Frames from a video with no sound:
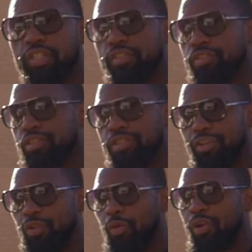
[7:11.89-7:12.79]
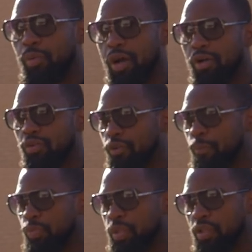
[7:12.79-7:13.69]
it. There's nothing to worry about.
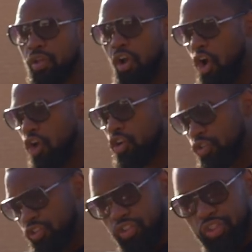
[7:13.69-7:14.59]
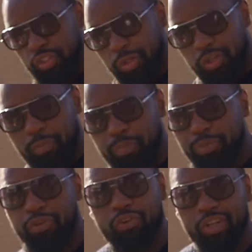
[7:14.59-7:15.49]
Arteries are just
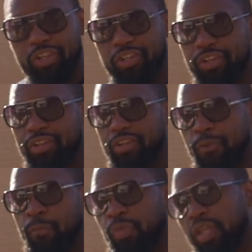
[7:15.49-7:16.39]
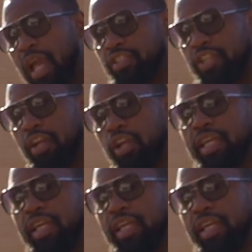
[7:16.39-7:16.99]
pure and clear. I actually had a